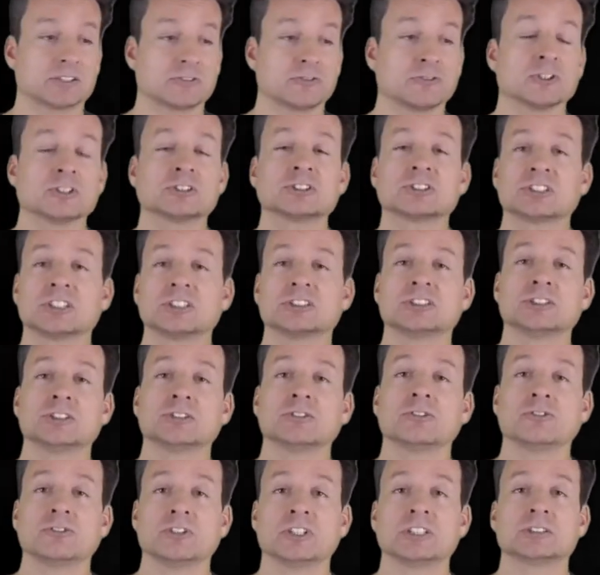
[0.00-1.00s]
The first
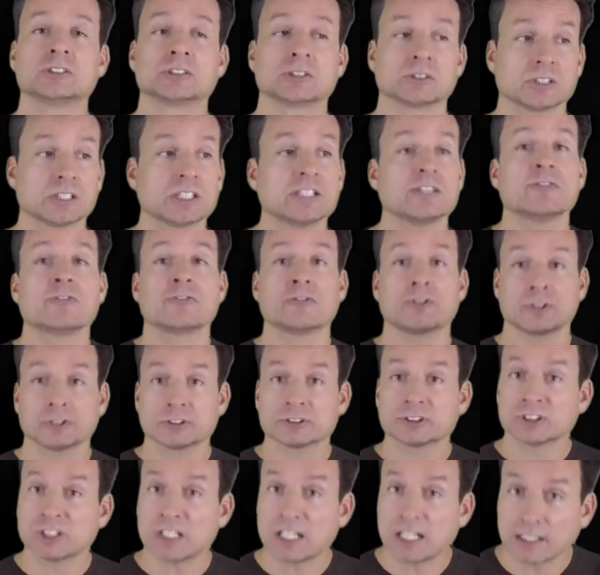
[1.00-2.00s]
issue featured the
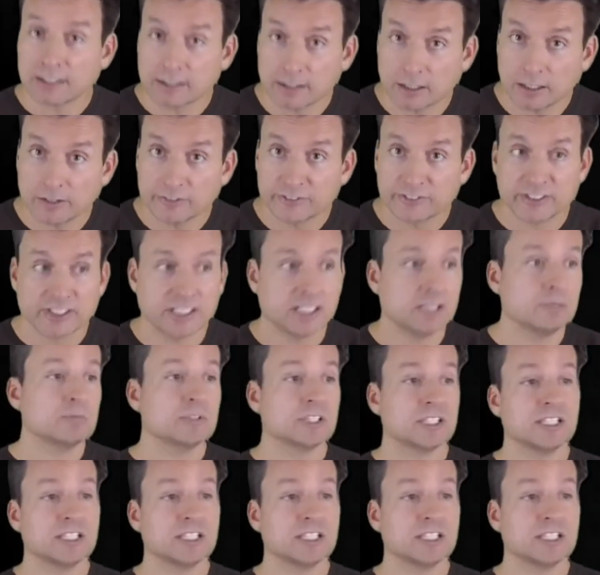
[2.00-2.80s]
first knockoff team,